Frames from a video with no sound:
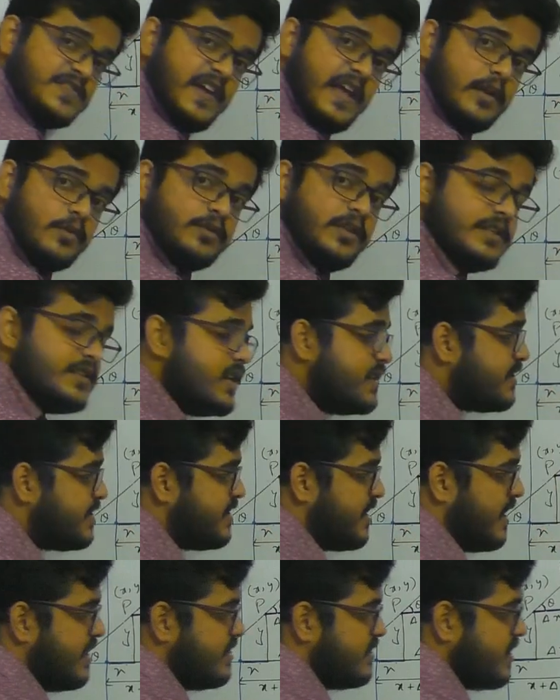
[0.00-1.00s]
value, this is
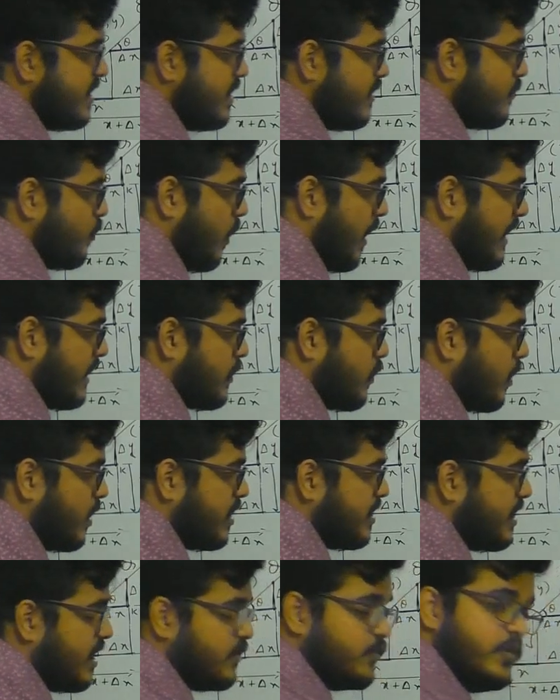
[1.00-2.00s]
change in y
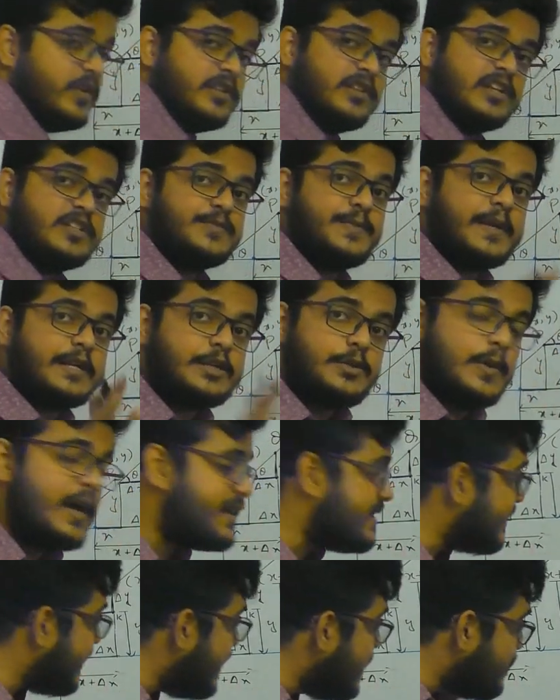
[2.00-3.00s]
coordinate with respect to
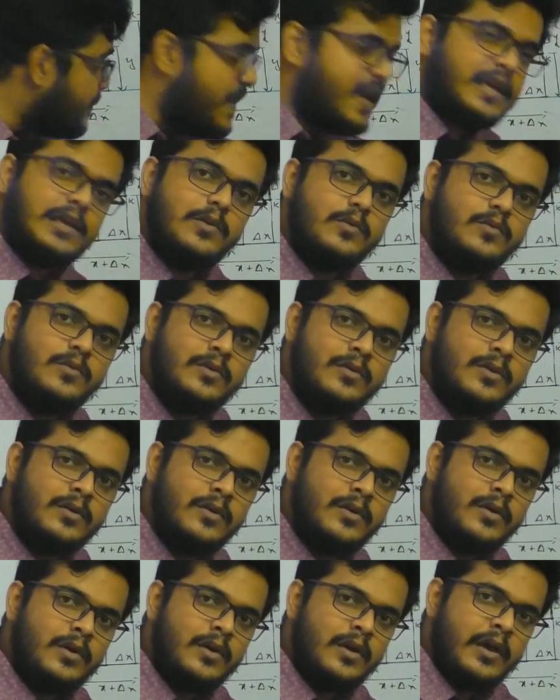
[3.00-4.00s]
x in PQ,
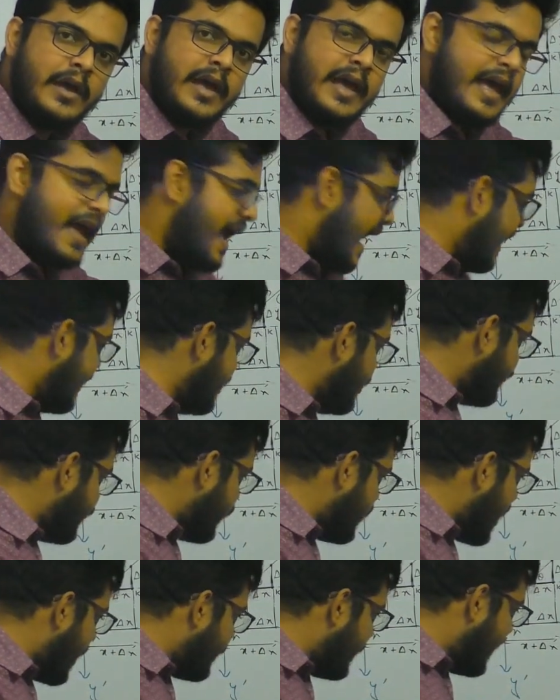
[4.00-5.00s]
and if
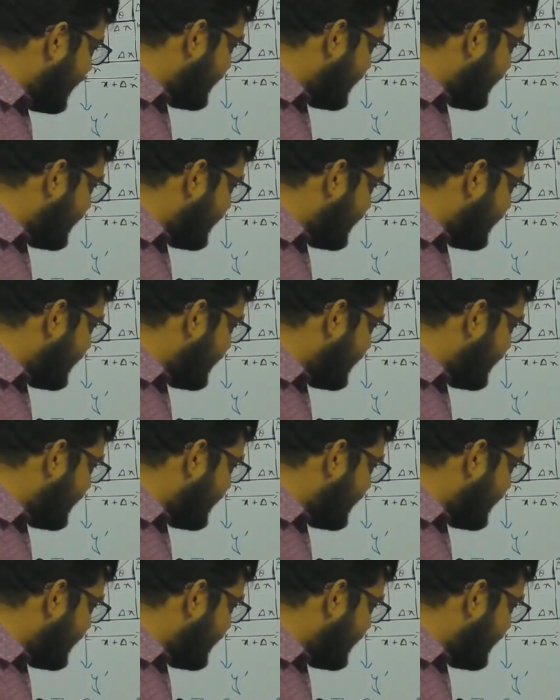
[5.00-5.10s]
we apply